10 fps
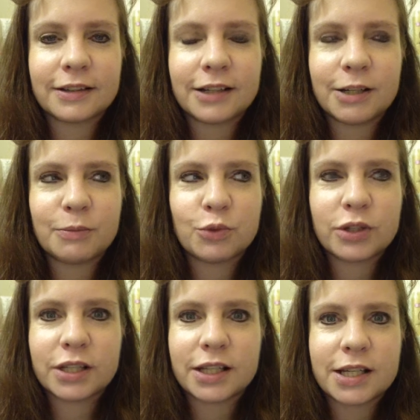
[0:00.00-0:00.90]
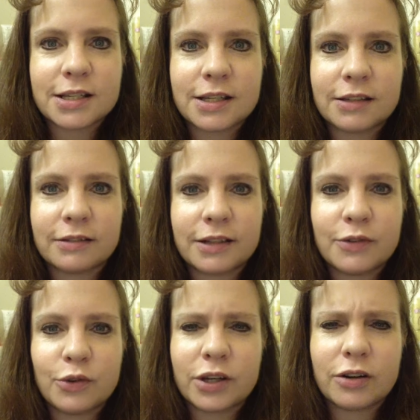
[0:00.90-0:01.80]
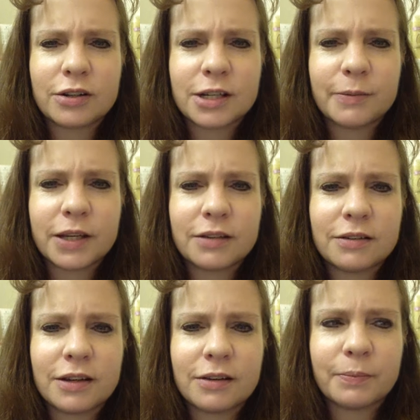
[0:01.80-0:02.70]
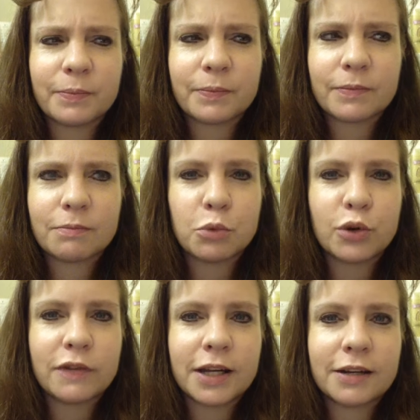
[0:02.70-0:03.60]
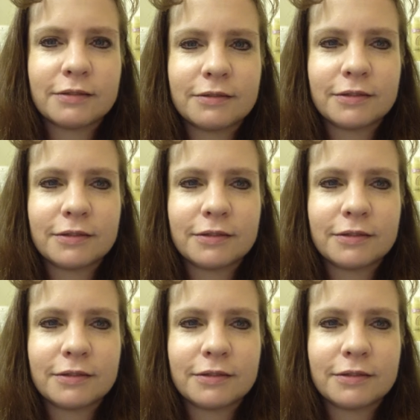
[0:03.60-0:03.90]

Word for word: I'm really lazy. I have a really hard time getting um, motivated.